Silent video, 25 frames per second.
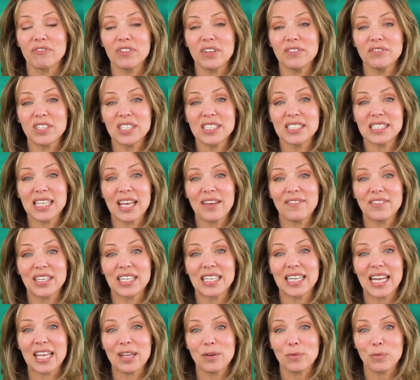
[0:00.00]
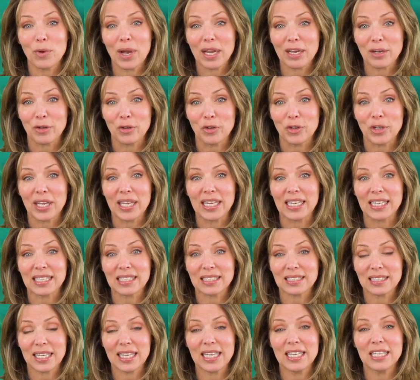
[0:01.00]
57-8 record in
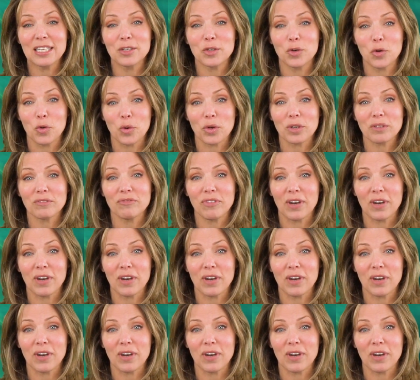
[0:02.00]
clay court